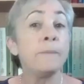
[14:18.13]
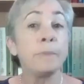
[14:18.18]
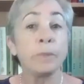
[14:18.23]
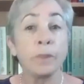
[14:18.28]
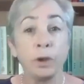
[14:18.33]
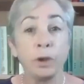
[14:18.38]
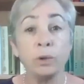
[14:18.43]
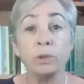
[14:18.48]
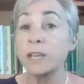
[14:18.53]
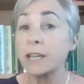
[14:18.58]

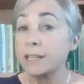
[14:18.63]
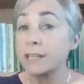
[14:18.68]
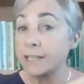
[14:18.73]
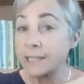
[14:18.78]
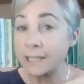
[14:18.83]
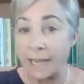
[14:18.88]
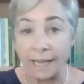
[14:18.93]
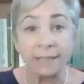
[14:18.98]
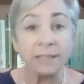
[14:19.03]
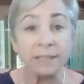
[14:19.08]
those
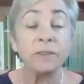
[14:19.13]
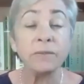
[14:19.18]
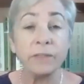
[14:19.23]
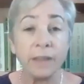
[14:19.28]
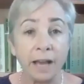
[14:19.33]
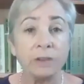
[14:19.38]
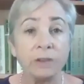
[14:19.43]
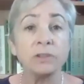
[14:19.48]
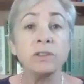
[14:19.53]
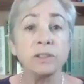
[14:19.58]
tens of
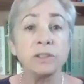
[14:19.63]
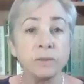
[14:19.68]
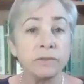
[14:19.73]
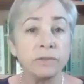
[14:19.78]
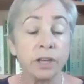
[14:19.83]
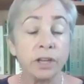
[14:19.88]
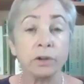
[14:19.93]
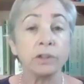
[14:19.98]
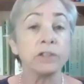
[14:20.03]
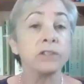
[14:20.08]
thousands of
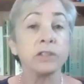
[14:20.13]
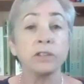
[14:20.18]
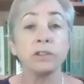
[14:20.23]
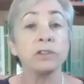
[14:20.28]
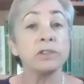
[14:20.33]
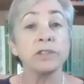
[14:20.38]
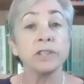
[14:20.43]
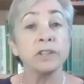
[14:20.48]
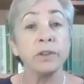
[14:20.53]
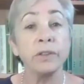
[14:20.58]
terrorists that are
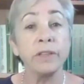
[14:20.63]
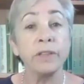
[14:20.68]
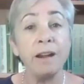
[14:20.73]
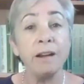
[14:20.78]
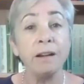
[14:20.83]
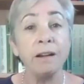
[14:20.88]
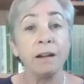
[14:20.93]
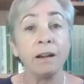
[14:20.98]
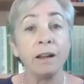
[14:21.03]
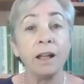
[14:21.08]
still
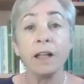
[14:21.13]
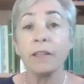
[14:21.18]
there,